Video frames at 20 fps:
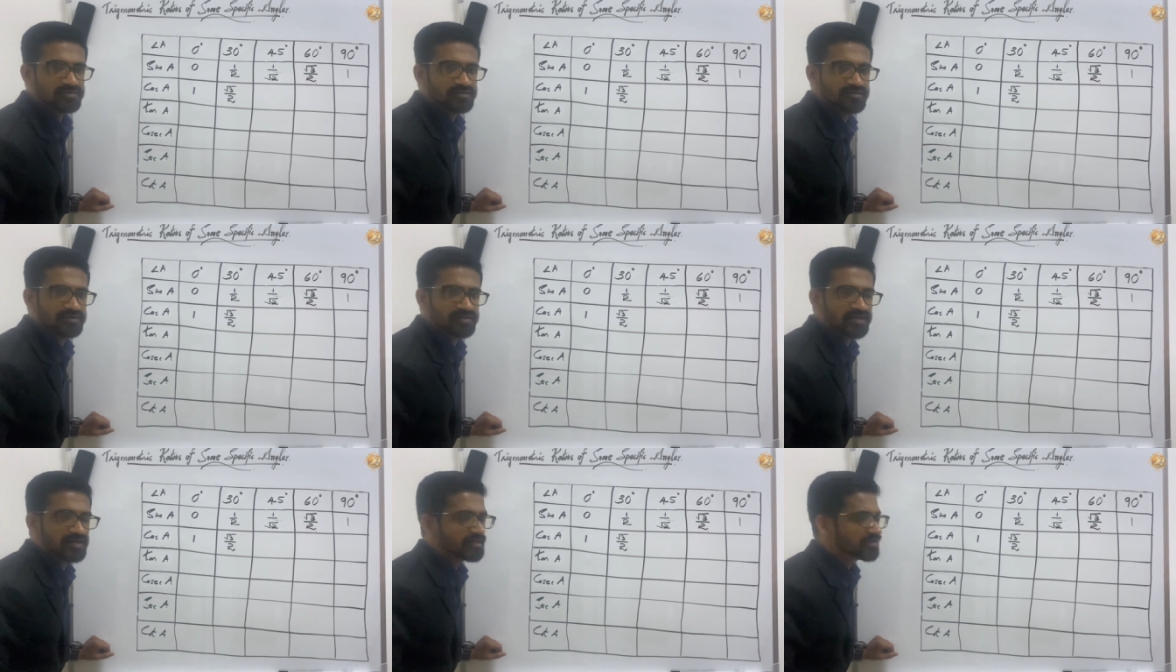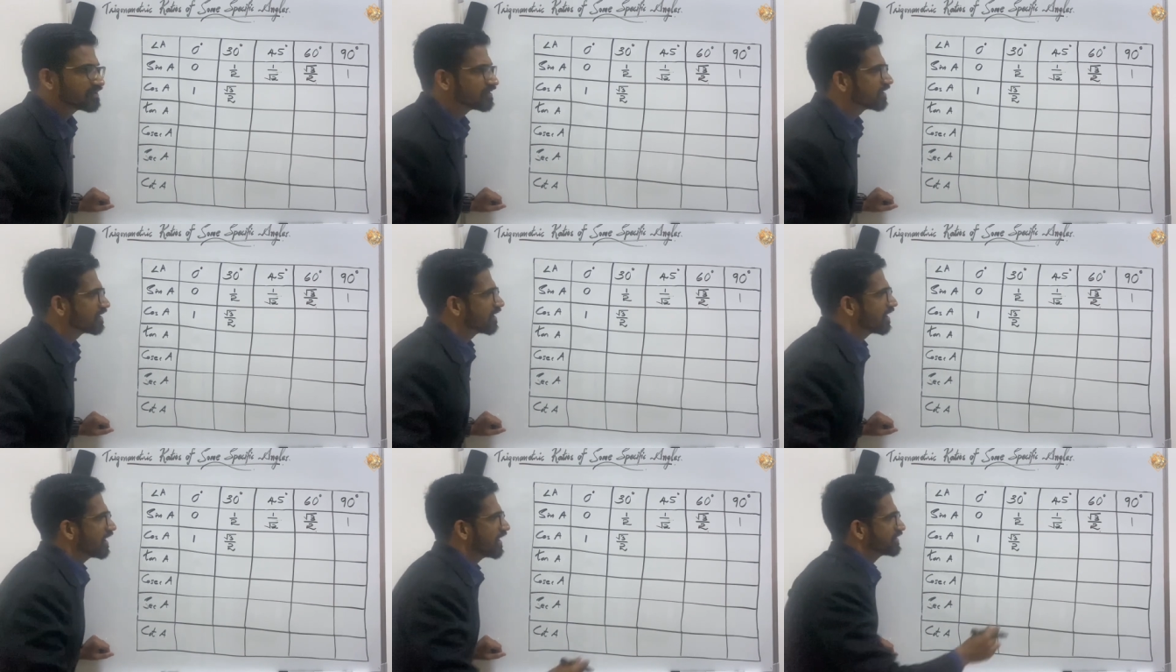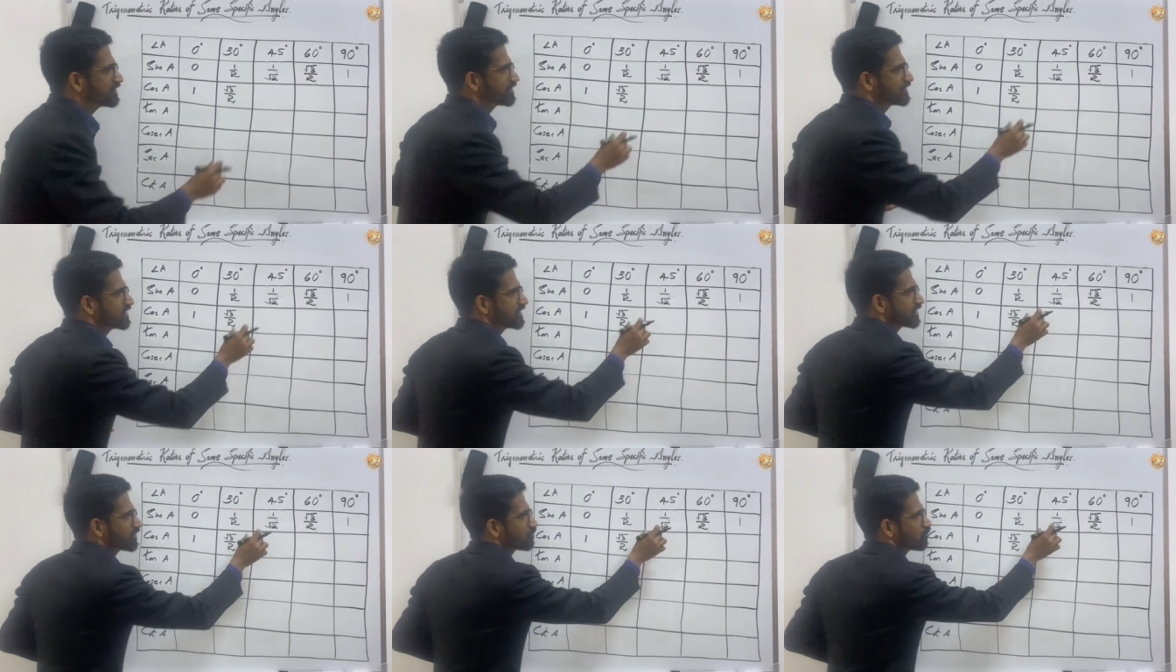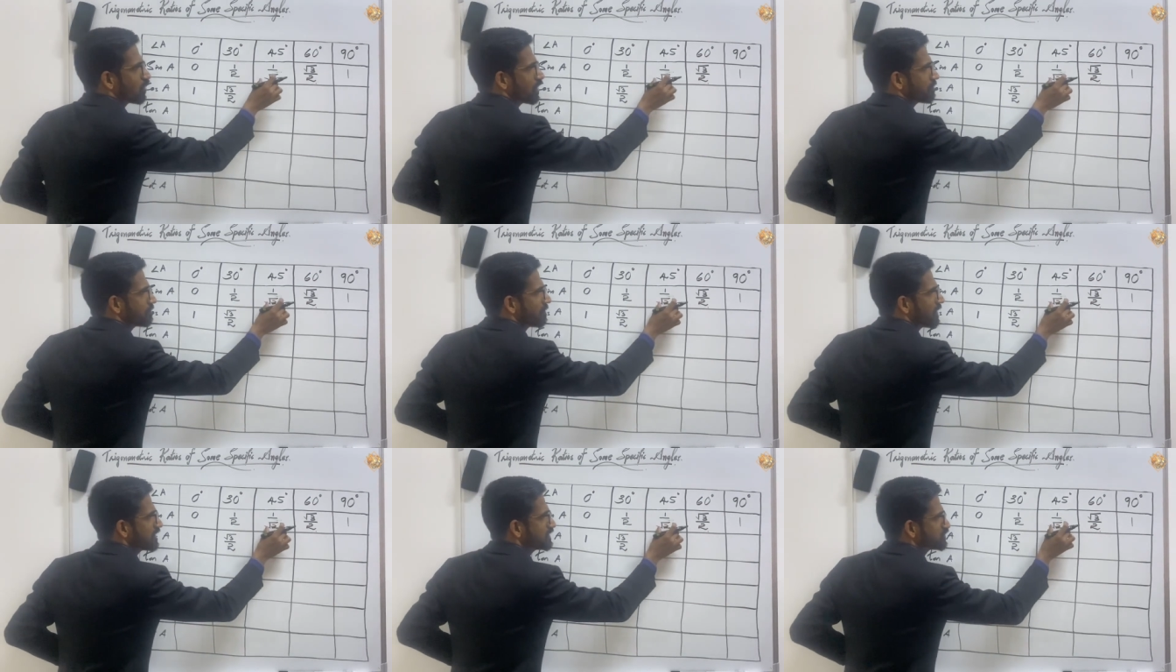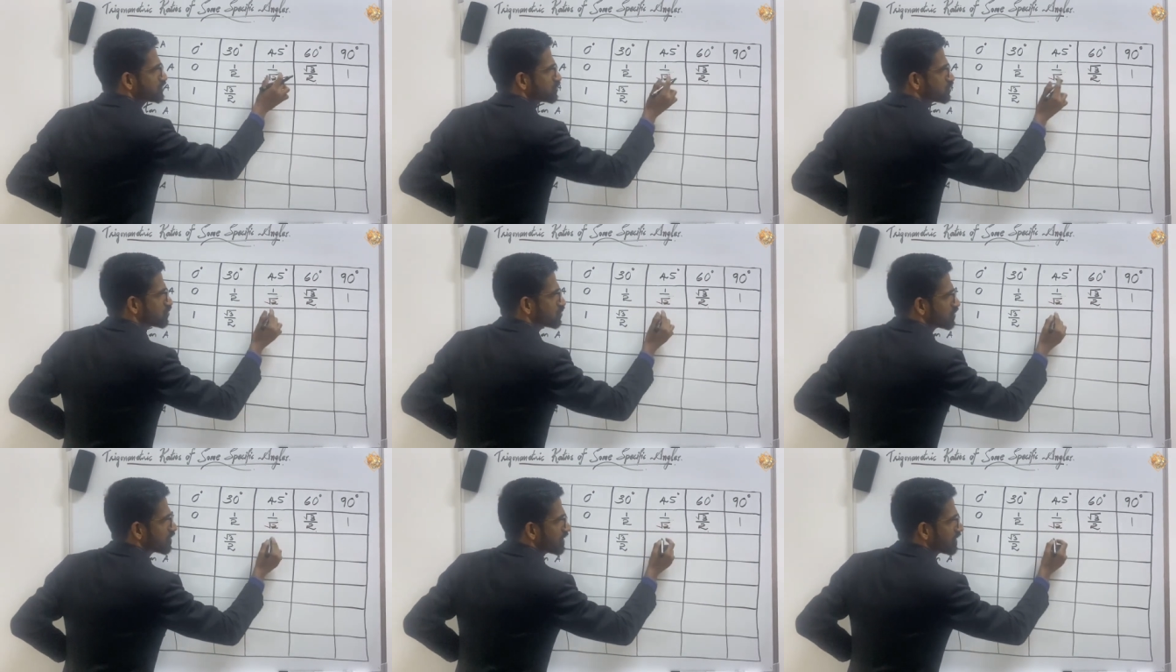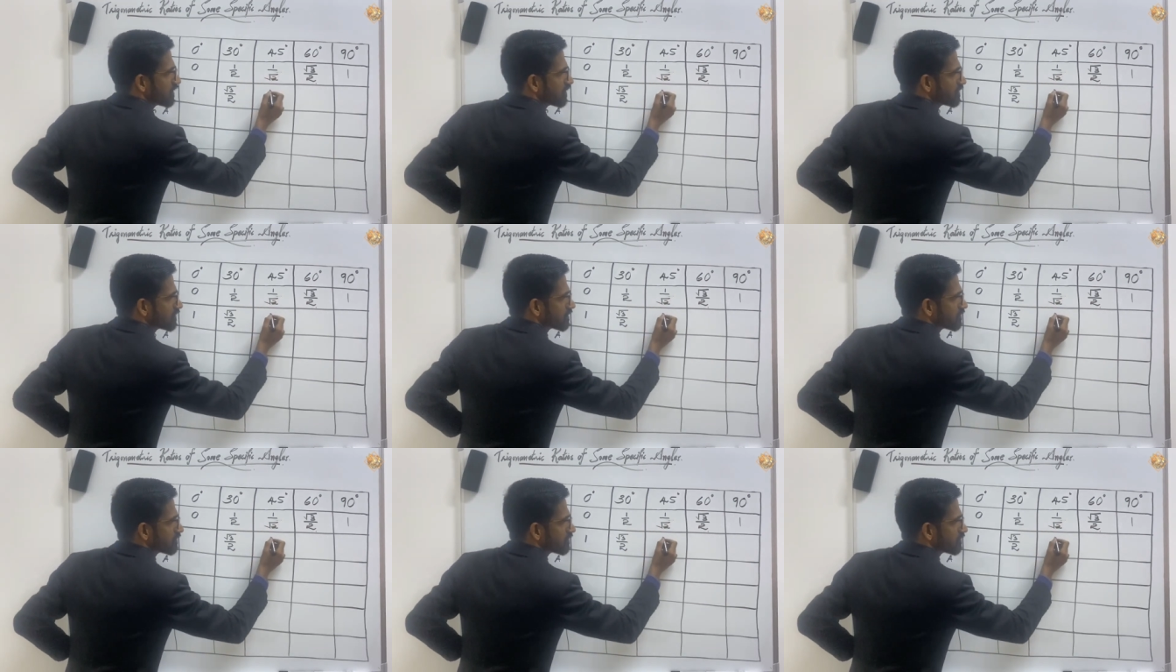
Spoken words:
Okay, and here 1 by 2,